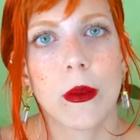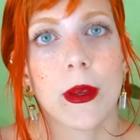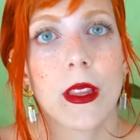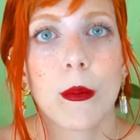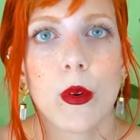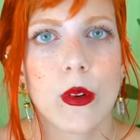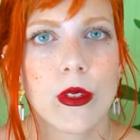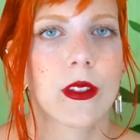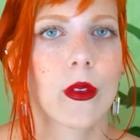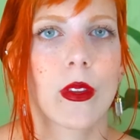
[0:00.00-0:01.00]
him anymore,
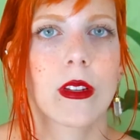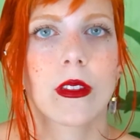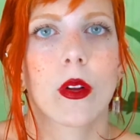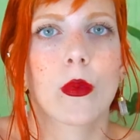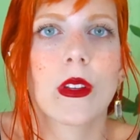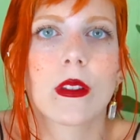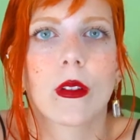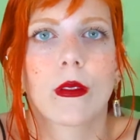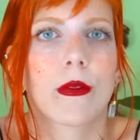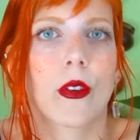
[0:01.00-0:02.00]
so there's no
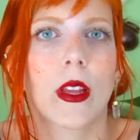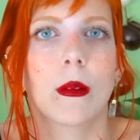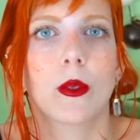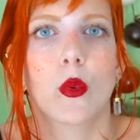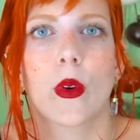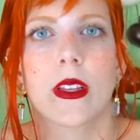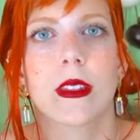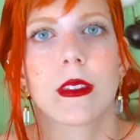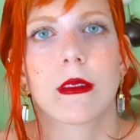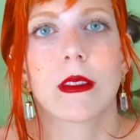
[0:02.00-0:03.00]
reason for him to
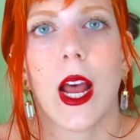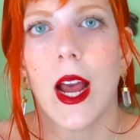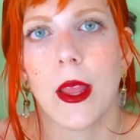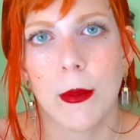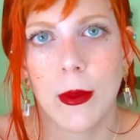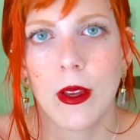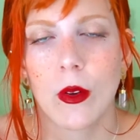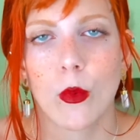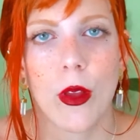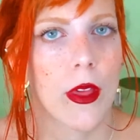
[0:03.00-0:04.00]
waste time
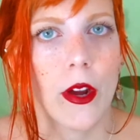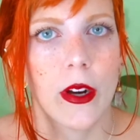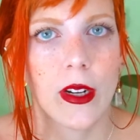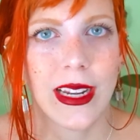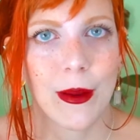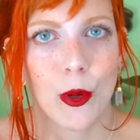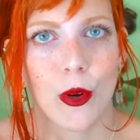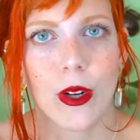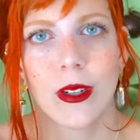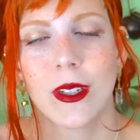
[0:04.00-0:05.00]
with her
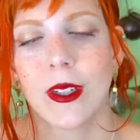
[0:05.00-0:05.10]
anymore.